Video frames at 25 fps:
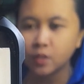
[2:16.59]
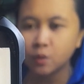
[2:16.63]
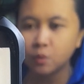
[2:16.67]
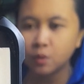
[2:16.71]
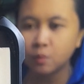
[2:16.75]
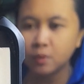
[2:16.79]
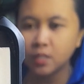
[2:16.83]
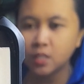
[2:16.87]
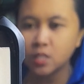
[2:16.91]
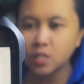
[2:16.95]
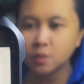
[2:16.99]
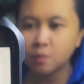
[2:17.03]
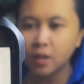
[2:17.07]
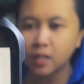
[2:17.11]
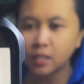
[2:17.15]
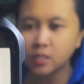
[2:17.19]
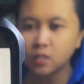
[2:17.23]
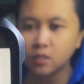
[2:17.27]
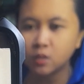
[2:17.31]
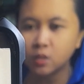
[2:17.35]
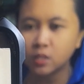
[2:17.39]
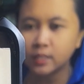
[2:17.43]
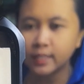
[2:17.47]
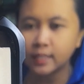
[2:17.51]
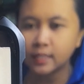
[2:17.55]
Rabini
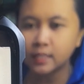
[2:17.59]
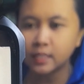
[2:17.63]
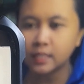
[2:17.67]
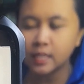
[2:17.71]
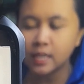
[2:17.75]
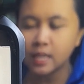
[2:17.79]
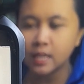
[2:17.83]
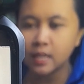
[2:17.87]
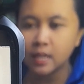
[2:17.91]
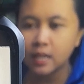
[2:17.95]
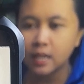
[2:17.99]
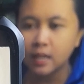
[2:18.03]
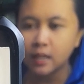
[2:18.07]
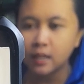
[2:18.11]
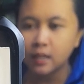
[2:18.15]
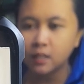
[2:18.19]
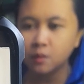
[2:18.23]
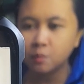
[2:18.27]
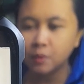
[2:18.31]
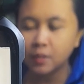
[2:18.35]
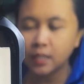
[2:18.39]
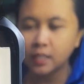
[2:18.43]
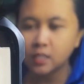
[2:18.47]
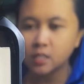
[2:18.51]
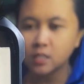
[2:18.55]
smiled contentedly
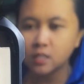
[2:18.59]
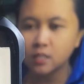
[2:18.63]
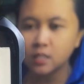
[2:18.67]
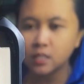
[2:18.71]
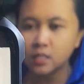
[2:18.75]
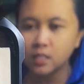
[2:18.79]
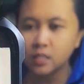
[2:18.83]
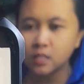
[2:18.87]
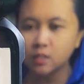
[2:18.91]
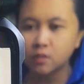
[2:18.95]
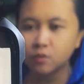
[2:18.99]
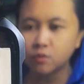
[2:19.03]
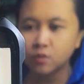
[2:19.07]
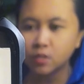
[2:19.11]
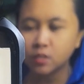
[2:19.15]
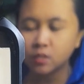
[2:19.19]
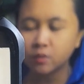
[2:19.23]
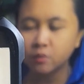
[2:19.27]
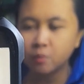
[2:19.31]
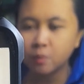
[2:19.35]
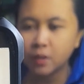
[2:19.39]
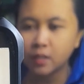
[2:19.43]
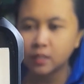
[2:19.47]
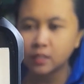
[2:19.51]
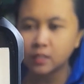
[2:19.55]
and placed the tea in front
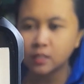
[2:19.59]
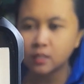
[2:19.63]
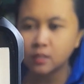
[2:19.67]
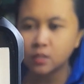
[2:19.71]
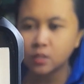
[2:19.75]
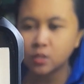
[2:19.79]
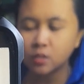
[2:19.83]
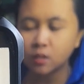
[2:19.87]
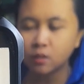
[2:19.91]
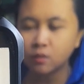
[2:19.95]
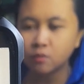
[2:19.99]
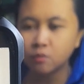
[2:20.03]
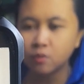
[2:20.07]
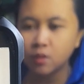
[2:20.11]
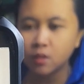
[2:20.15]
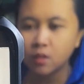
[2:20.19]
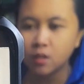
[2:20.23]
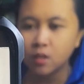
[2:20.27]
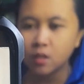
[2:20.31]
of Perez herself.